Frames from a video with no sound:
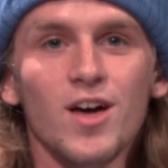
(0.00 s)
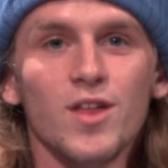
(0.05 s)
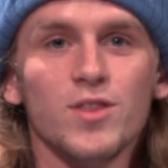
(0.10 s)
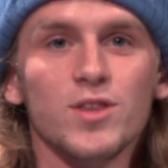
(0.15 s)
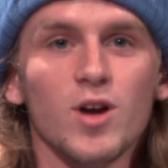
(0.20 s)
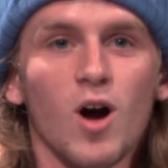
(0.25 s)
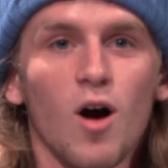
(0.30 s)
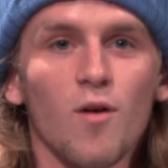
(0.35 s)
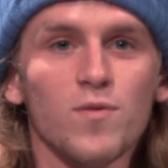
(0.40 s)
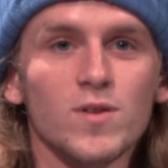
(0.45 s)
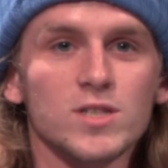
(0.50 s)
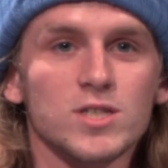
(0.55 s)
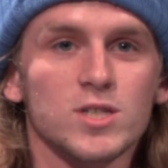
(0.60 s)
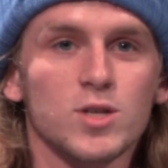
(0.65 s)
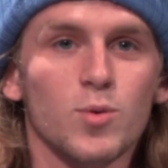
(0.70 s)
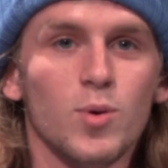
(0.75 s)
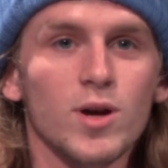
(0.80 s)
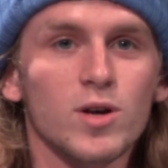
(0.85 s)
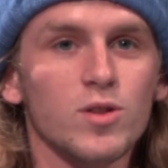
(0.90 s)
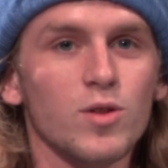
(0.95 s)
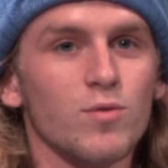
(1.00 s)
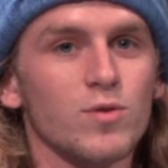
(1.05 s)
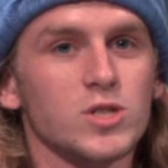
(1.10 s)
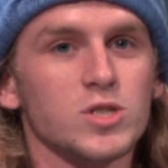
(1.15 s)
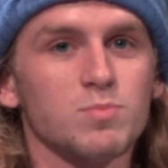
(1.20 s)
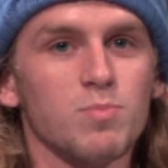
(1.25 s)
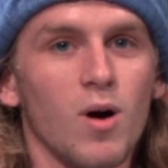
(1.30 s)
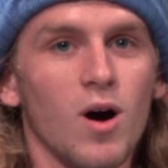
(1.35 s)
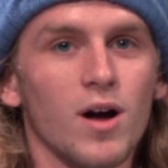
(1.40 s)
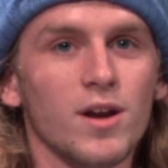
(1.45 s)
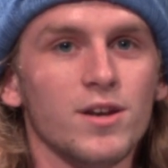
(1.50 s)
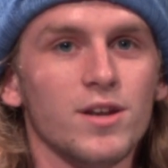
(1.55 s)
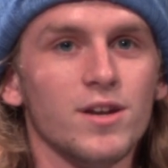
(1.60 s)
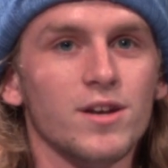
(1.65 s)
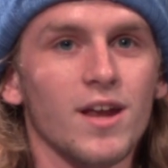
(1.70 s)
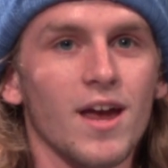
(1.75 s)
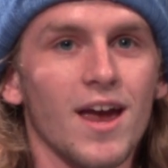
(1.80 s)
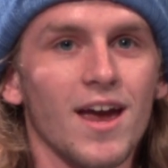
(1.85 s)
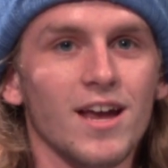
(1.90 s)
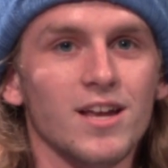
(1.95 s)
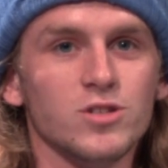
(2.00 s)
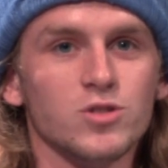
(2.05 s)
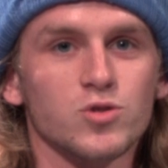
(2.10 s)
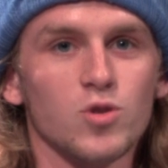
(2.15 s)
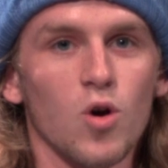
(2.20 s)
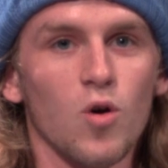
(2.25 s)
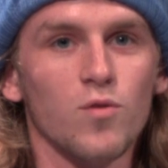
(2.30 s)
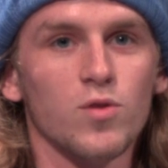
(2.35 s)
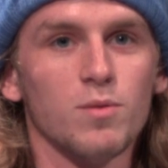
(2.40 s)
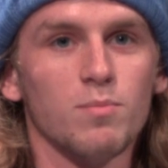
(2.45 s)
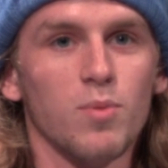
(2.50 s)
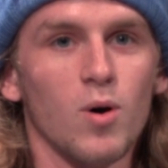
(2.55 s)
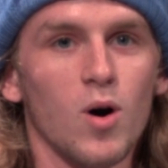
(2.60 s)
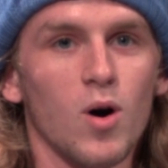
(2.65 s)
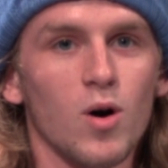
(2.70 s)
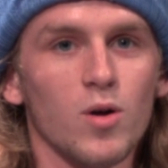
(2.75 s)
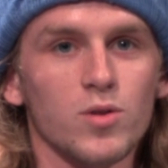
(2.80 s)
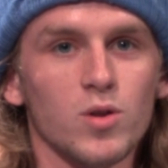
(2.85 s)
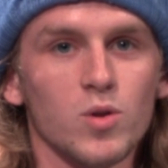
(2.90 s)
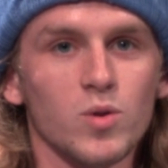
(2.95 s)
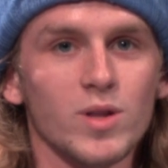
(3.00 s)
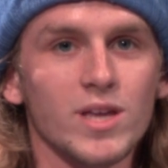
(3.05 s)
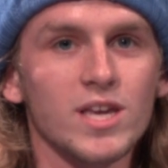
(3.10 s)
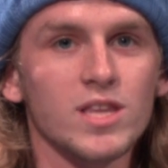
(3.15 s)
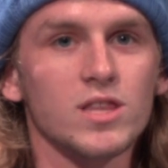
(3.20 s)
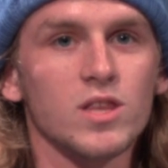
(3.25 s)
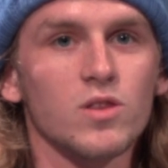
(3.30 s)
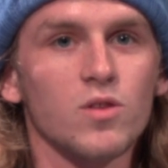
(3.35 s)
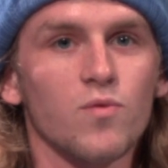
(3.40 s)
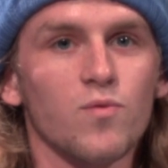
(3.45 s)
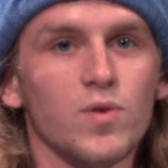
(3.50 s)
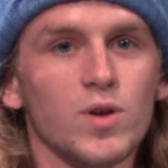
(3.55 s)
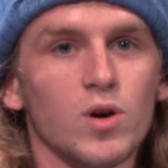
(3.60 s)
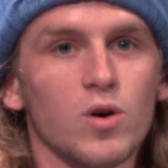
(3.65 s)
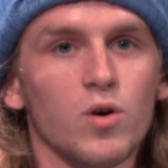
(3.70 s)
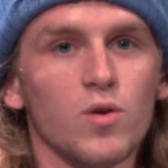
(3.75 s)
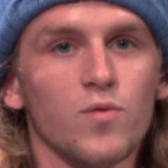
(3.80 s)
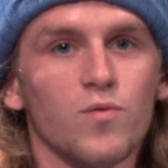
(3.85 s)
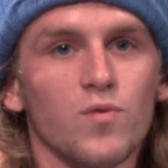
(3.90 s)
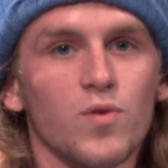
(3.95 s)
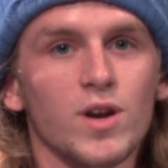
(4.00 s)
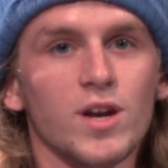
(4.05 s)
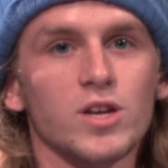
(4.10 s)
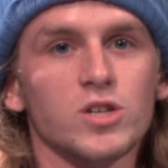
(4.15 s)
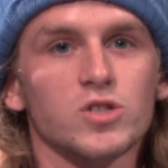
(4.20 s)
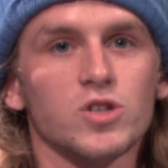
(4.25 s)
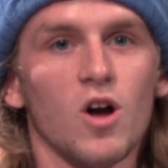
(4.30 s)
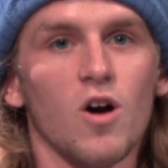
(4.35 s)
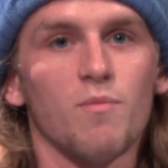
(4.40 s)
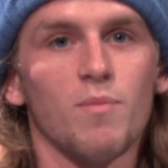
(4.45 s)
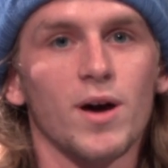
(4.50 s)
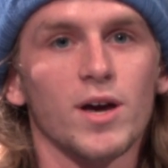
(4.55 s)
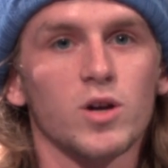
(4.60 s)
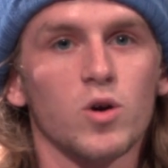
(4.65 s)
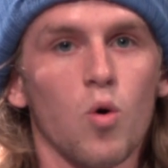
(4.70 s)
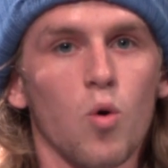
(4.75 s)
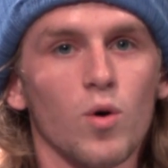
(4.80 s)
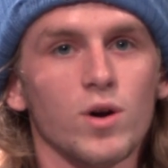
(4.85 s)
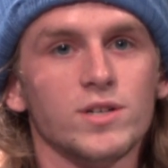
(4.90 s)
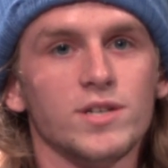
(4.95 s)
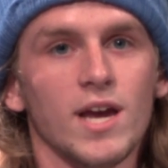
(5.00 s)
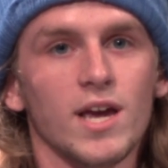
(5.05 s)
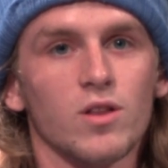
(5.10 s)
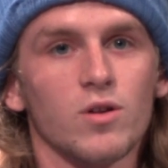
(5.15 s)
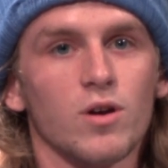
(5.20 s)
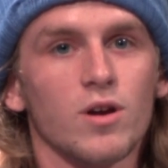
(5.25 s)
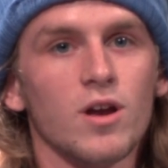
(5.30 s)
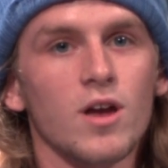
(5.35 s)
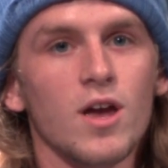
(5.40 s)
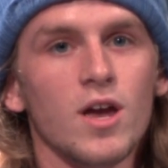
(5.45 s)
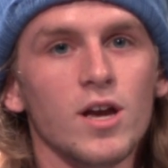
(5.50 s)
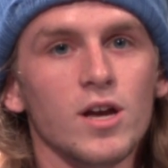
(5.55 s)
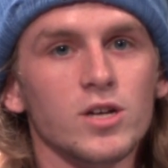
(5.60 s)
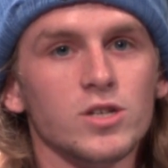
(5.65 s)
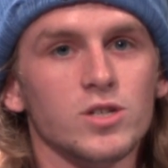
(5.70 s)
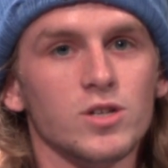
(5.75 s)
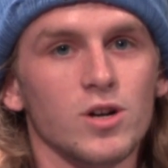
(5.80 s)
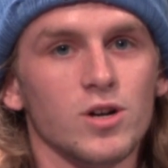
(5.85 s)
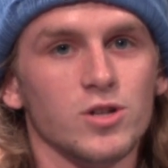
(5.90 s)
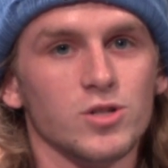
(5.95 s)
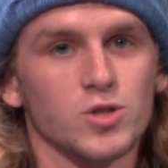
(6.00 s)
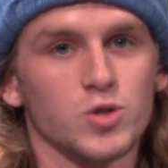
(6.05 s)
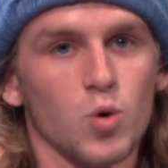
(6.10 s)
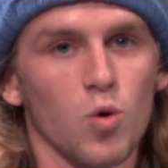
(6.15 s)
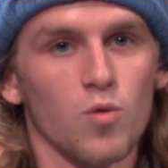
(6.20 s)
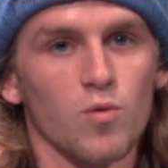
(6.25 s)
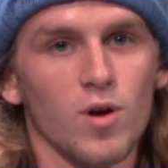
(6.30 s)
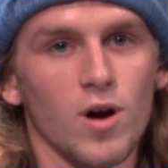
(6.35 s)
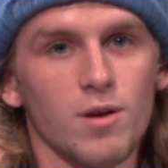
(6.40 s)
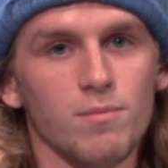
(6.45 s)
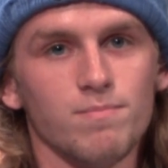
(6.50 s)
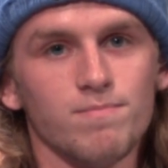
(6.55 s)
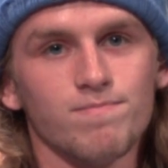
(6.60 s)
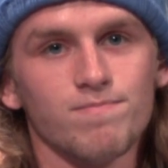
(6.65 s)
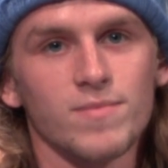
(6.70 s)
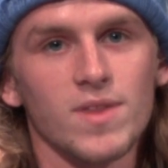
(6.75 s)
The offense quickly responded and drove the ball the length of the field, finished off by Corey Taylor, short run.